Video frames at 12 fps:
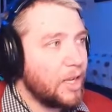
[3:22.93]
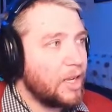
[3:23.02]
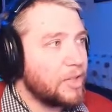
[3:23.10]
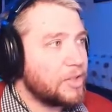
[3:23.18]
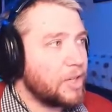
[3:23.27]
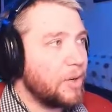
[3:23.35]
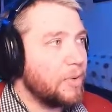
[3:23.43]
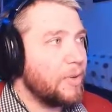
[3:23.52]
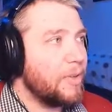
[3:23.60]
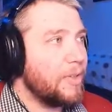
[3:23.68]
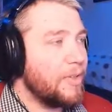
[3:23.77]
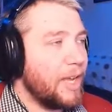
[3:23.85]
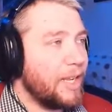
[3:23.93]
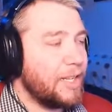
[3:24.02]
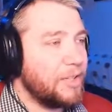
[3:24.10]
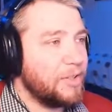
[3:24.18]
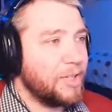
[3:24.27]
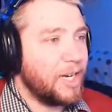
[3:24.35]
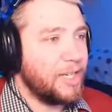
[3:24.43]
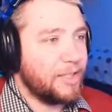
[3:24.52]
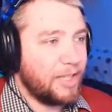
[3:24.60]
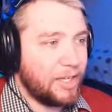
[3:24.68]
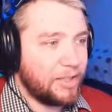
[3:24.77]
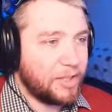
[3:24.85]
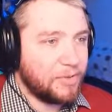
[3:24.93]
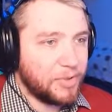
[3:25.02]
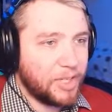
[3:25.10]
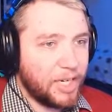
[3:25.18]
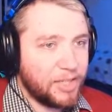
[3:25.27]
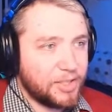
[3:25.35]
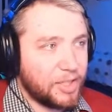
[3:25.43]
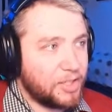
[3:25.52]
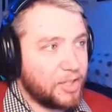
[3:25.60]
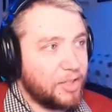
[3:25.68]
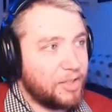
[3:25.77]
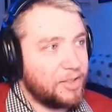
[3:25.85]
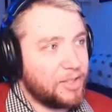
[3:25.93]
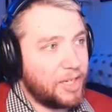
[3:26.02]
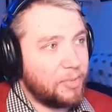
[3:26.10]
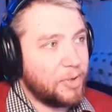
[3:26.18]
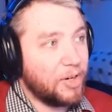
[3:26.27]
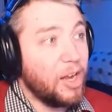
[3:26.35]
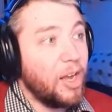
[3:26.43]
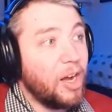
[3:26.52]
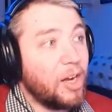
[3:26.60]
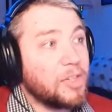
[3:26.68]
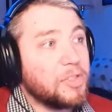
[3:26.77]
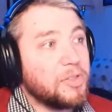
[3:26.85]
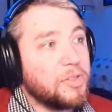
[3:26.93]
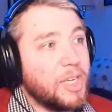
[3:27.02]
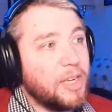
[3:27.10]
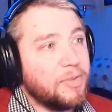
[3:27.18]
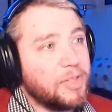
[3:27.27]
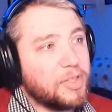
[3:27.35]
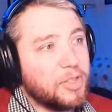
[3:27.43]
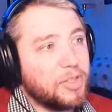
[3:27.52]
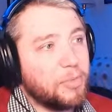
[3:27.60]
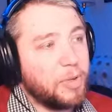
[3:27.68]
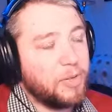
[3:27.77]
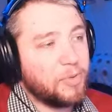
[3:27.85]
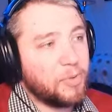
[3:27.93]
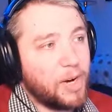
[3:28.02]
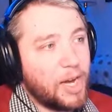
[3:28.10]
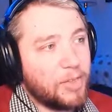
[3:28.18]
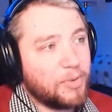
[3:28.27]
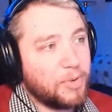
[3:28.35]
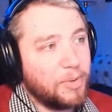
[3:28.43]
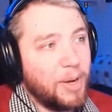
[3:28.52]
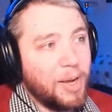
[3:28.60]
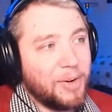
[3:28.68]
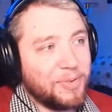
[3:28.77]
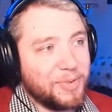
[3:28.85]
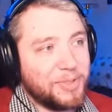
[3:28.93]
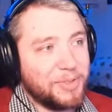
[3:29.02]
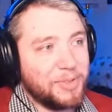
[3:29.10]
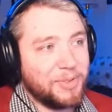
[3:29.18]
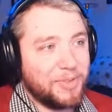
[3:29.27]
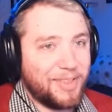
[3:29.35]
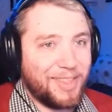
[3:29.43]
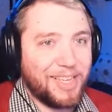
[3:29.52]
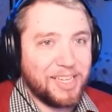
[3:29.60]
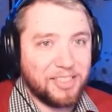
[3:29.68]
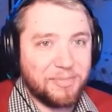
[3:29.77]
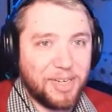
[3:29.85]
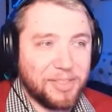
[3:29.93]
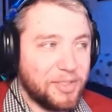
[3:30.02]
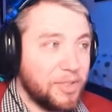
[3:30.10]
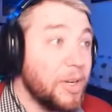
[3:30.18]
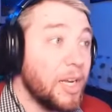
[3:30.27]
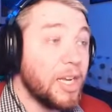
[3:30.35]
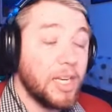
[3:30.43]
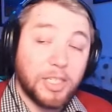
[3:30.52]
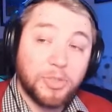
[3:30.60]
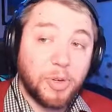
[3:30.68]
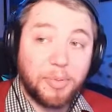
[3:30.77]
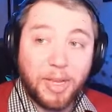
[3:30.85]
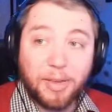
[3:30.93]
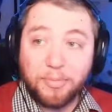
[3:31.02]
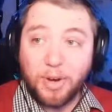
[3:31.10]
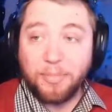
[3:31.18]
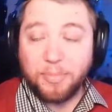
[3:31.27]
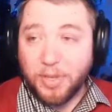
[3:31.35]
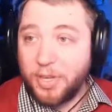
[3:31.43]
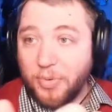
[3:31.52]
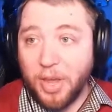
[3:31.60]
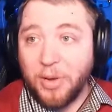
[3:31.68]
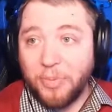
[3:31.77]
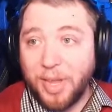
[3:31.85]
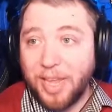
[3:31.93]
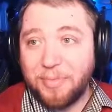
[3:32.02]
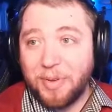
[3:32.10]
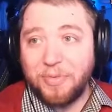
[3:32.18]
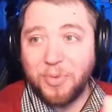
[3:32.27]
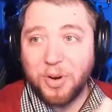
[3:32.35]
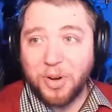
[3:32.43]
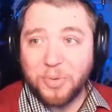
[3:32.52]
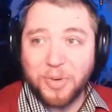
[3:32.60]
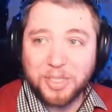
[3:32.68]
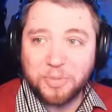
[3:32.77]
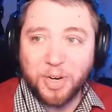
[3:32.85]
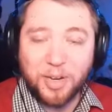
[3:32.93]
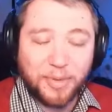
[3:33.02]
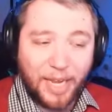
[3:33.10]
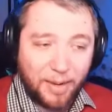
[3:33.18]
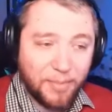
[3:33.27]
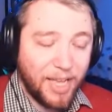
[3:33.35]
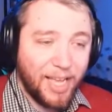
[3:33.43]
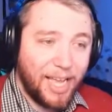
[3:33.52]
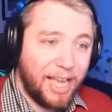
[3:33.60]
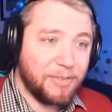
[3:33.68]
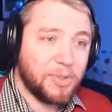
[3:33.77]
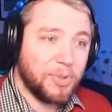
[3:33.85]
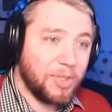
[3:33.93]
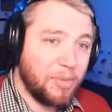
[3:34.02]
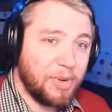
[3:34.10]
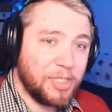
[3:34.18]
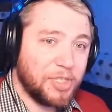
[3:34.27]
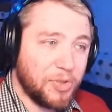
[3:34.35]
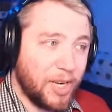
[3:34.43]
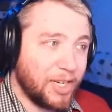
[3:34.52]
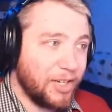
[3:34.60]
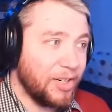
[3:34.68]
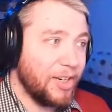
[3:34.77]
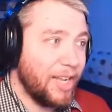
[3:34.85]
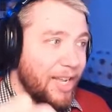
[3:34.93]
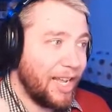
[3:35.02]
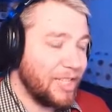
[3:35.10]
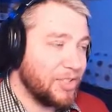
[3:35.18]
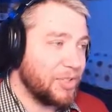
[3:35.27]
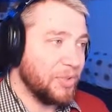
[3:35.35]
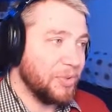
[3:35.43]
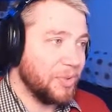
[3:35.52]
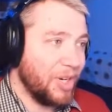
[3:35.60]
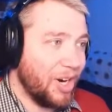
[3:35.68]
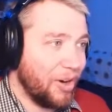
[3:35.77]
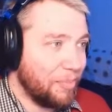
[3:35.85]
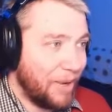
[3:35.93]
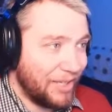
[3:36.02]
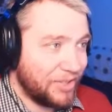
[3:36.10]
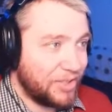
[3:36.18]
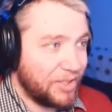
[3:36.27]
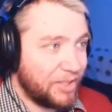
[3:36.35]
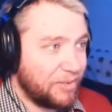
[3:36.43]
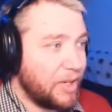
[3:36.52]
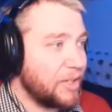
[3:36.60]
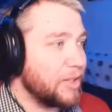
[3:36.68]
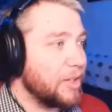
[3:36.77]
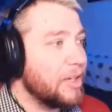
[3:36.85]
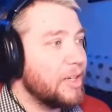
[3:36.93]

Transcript: So that gives you guys such a setup here. Also, Xavier is underbid for Rotherham for £250,000 too. So we may before the West Brom game have sold our best striker and sold our best defender.